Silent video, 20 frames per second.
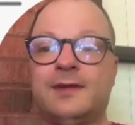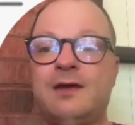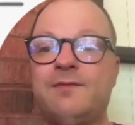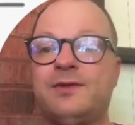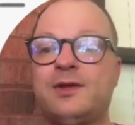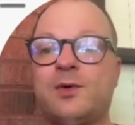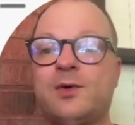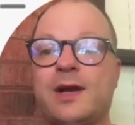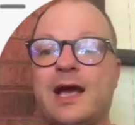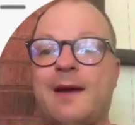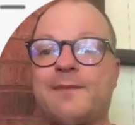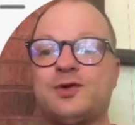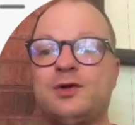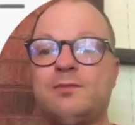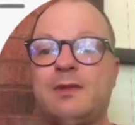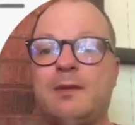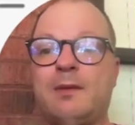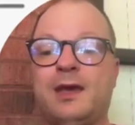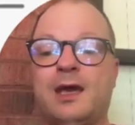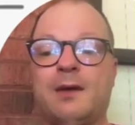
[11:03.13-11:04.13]
Even though an
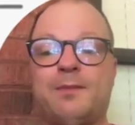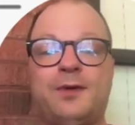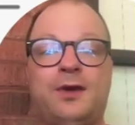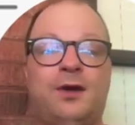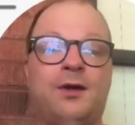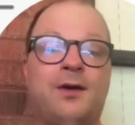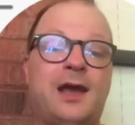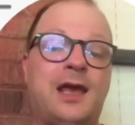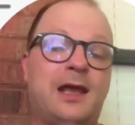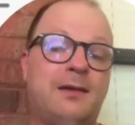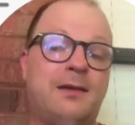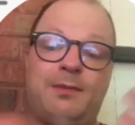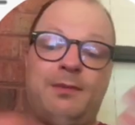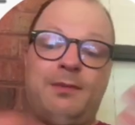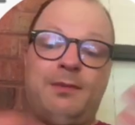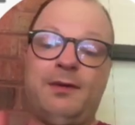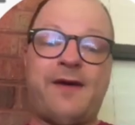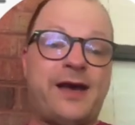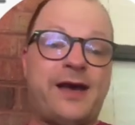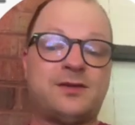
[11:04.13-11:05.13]
option may be up here, it may be
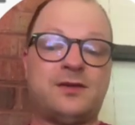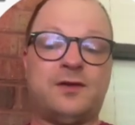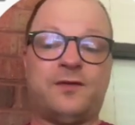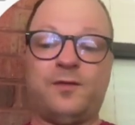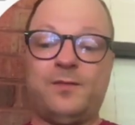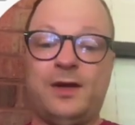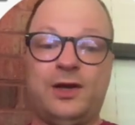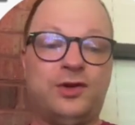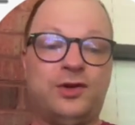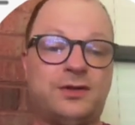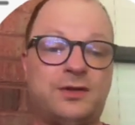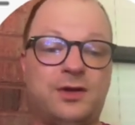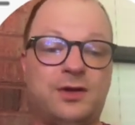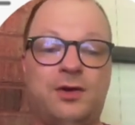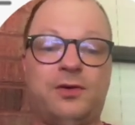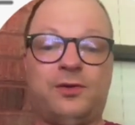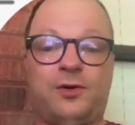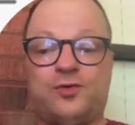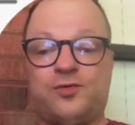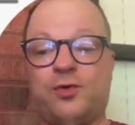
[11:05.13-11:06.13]
faster for me just to
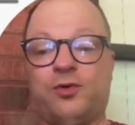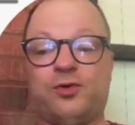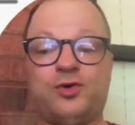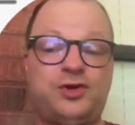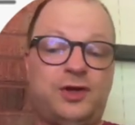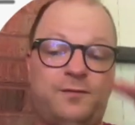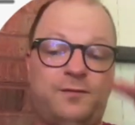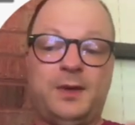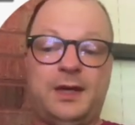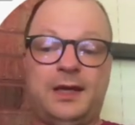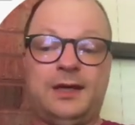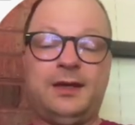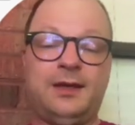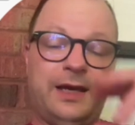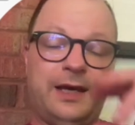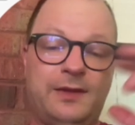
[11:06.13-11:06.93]
go Control-Shift-P